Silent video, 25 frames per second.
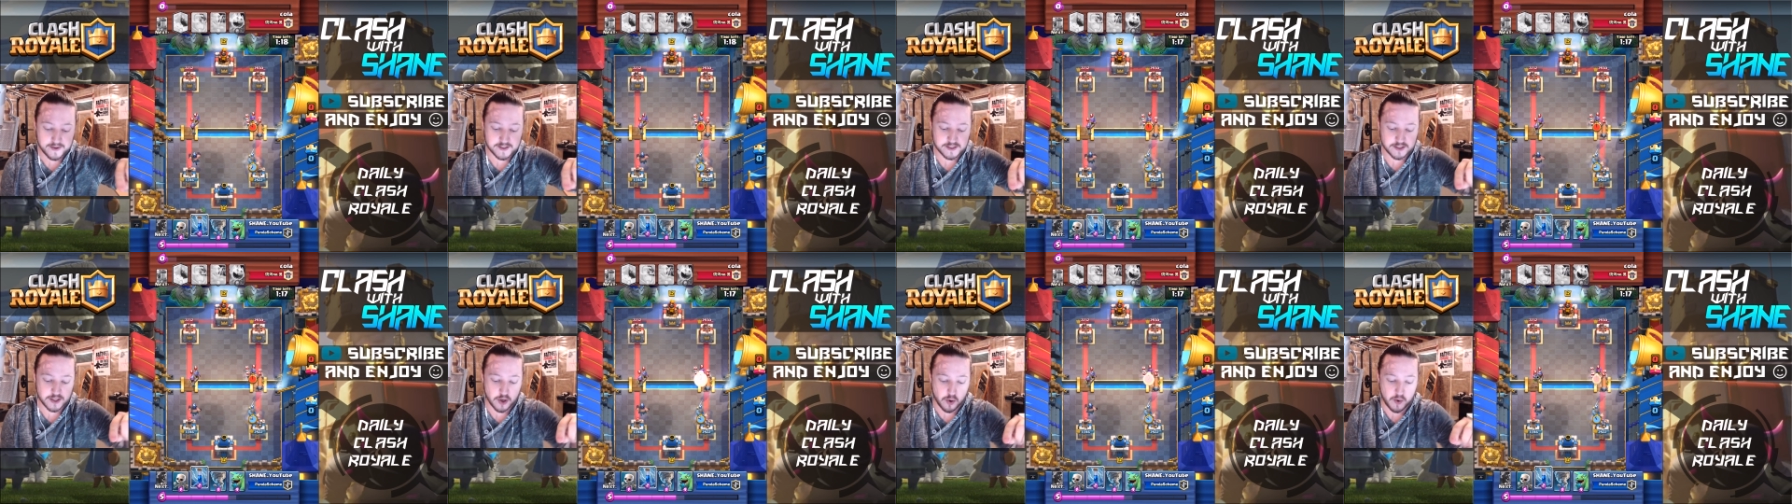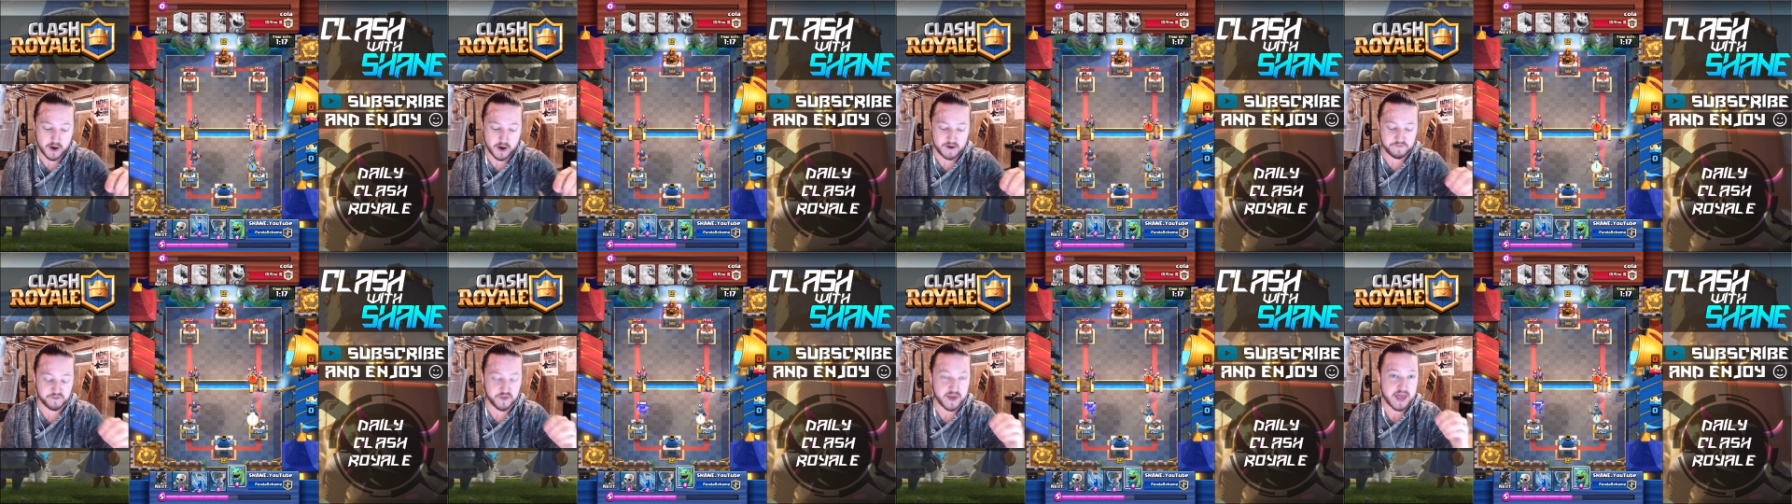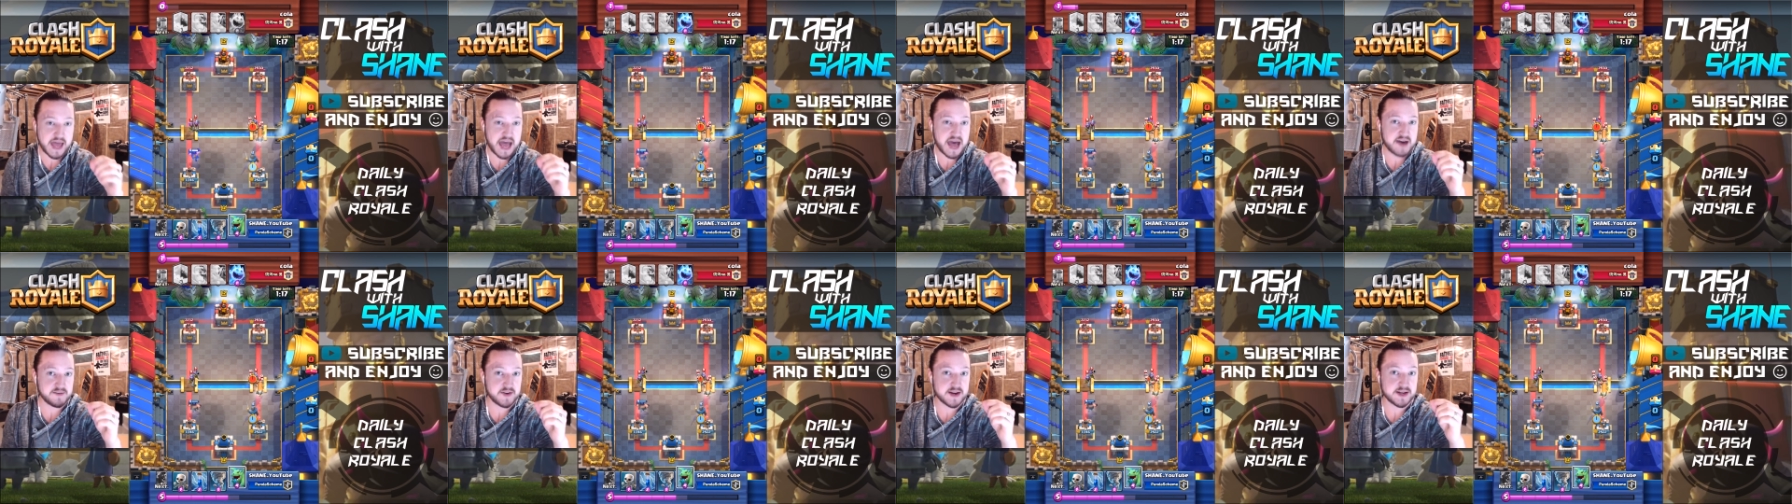so if
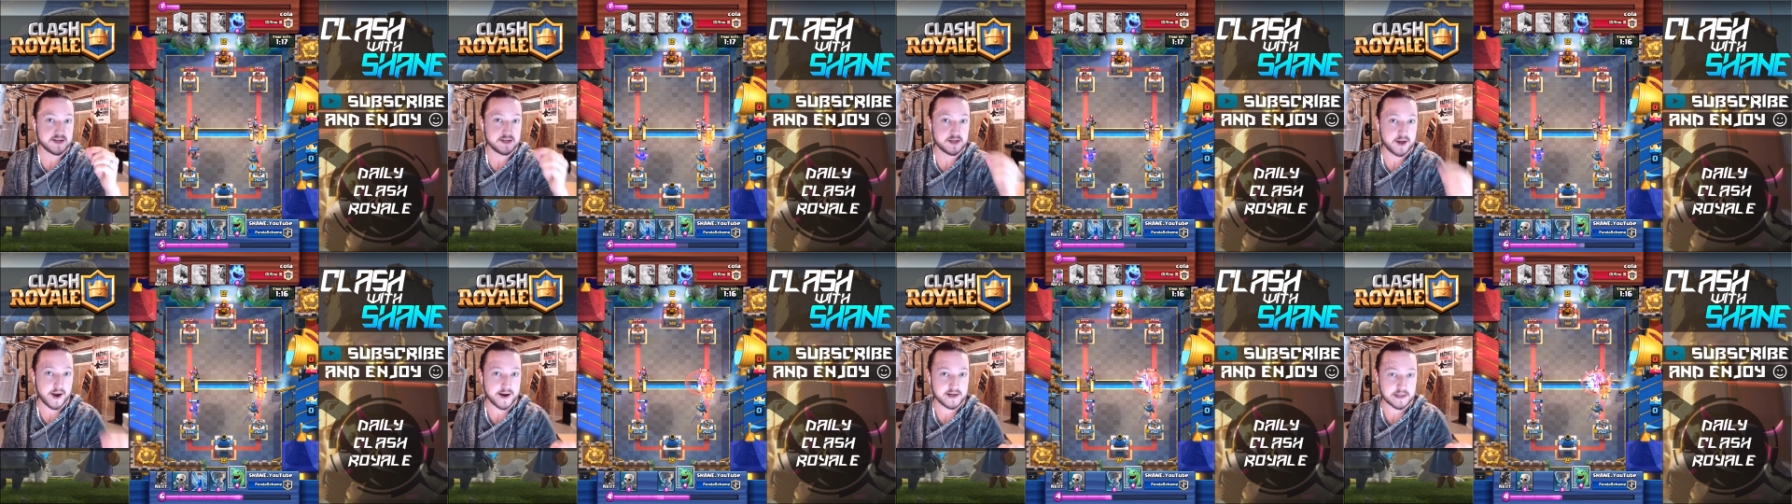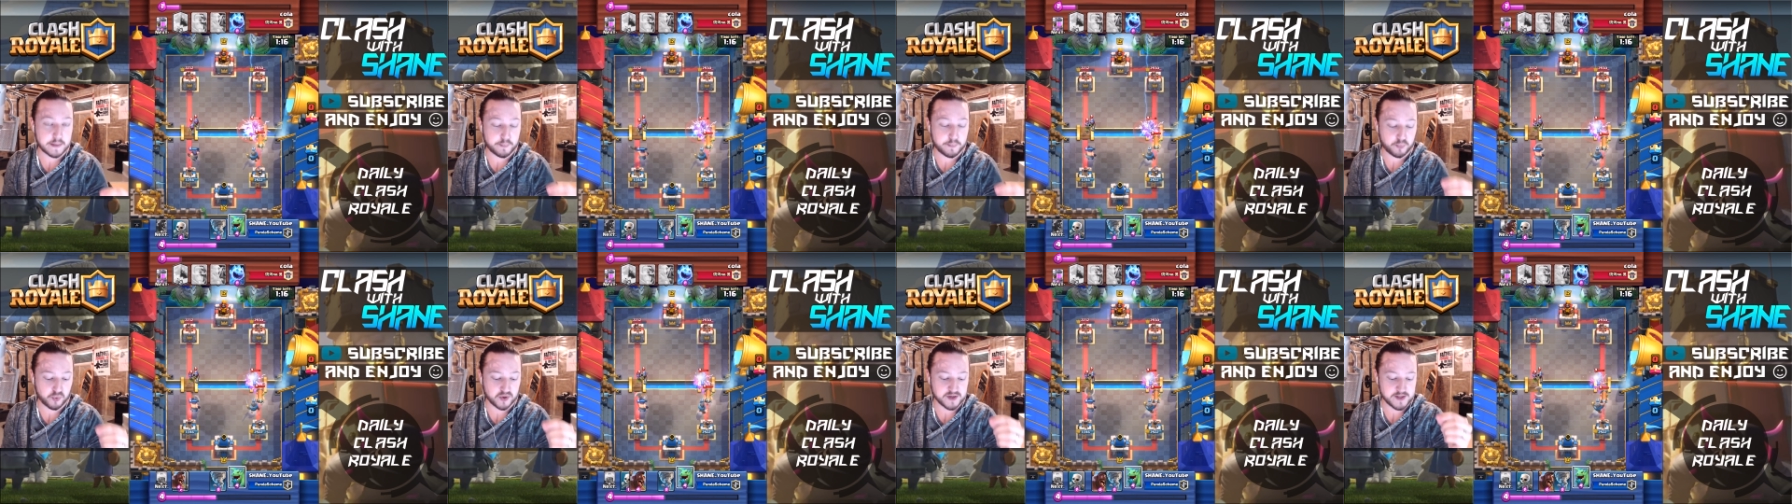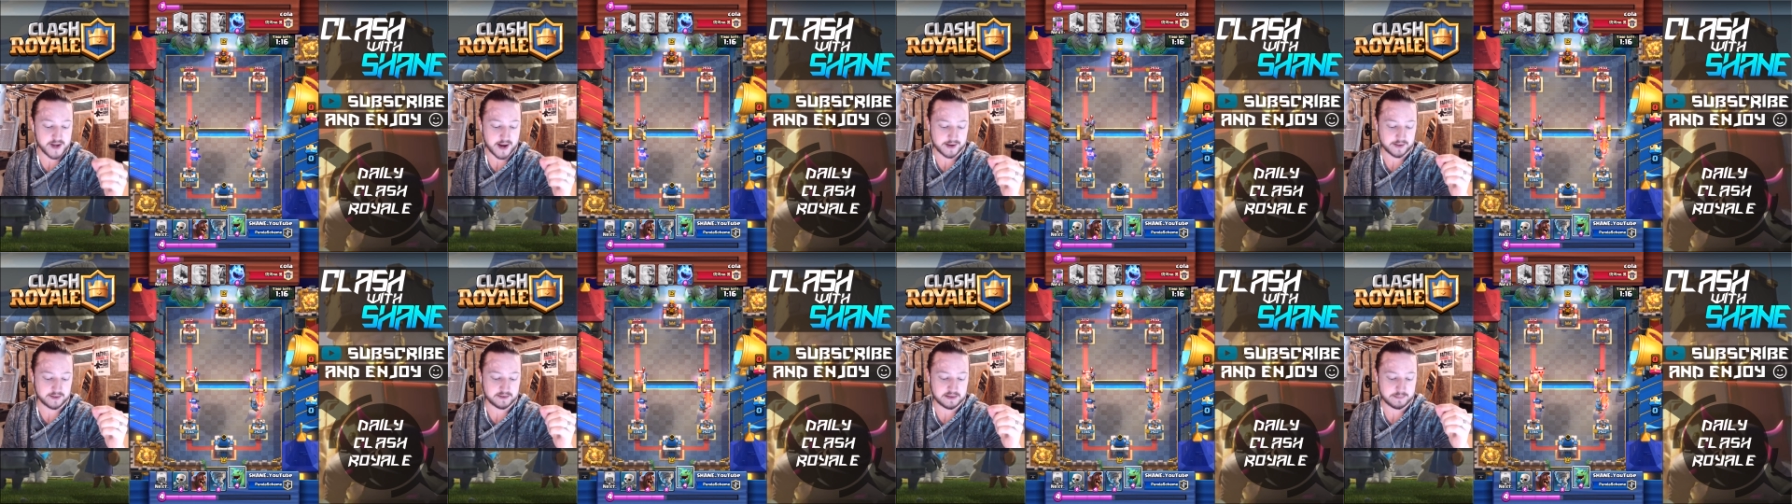they have a knight
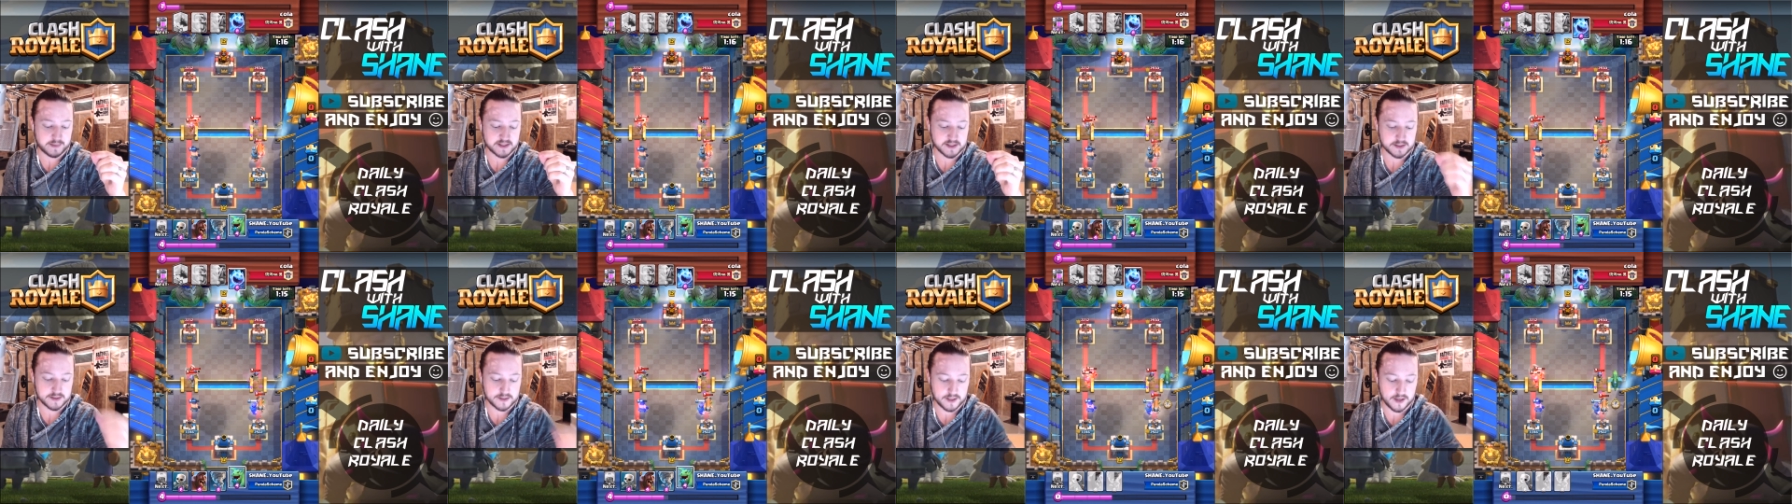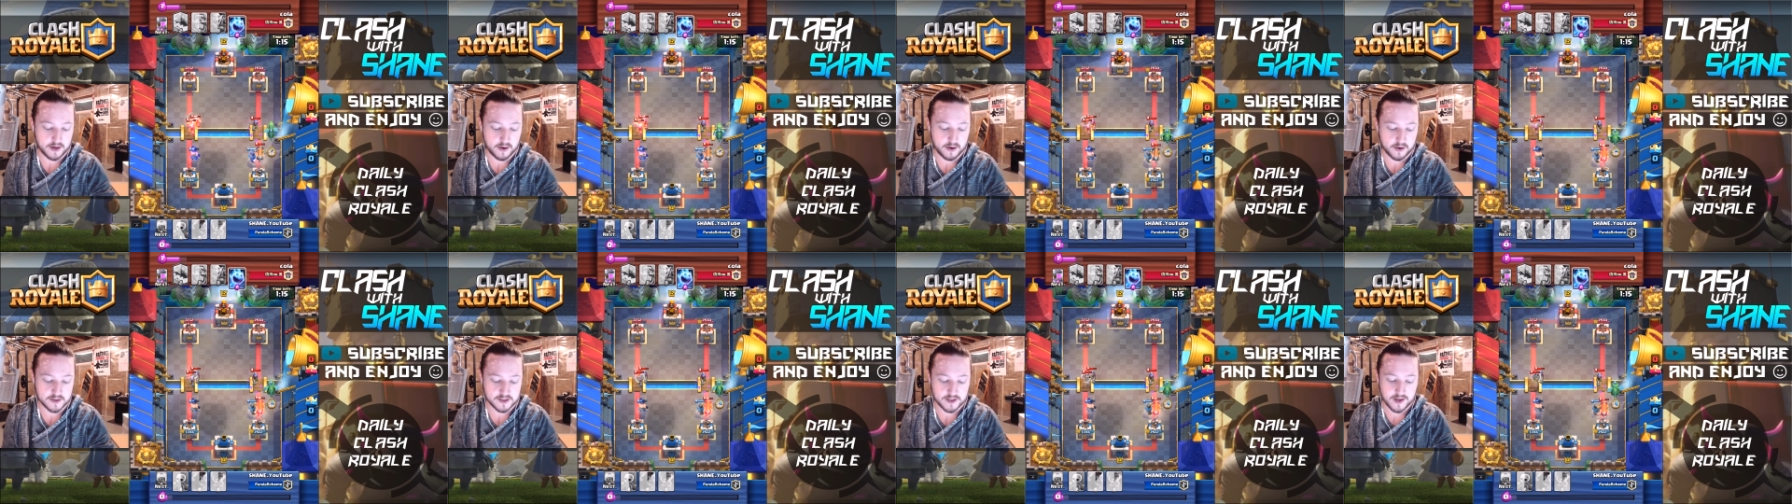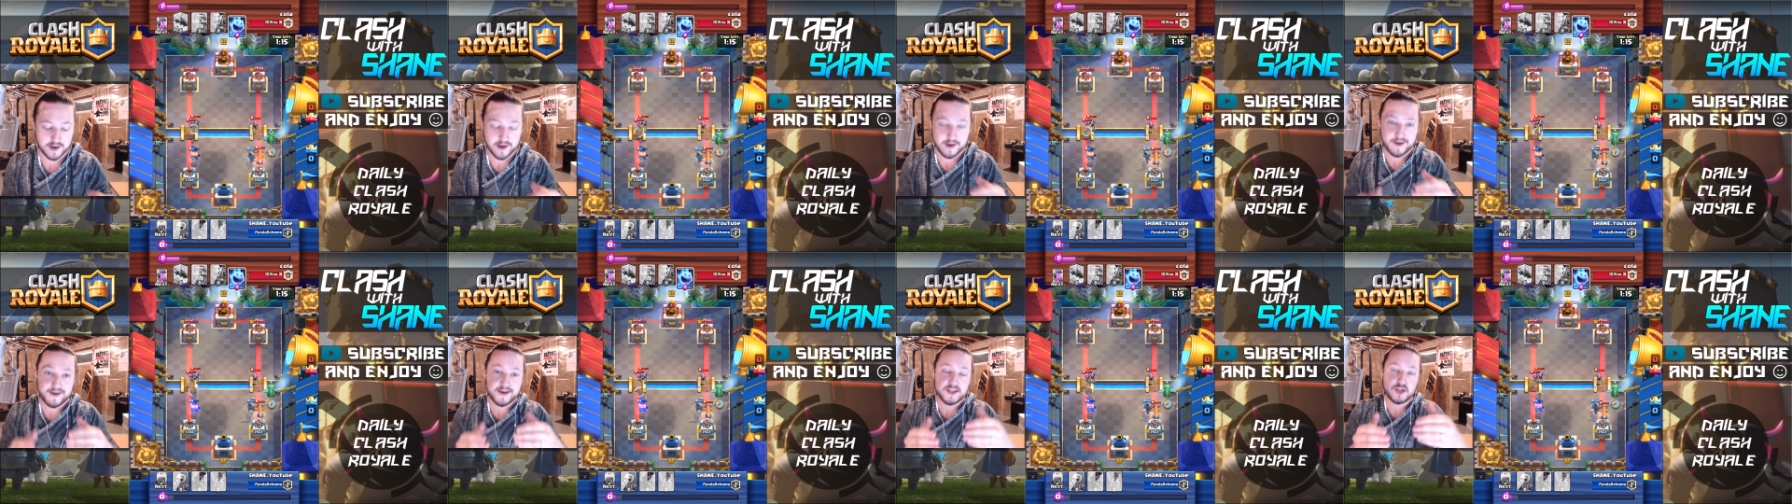protecting the musketeers,